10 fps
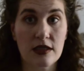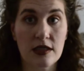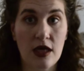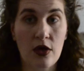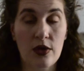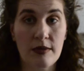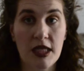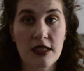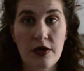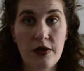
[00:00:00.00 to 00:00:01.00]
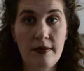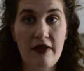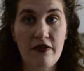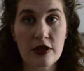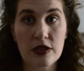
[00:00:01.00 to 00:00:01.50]
So I'm going to start with
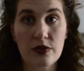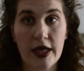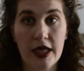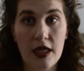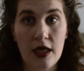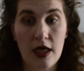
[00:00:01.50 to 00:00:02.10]
my first one.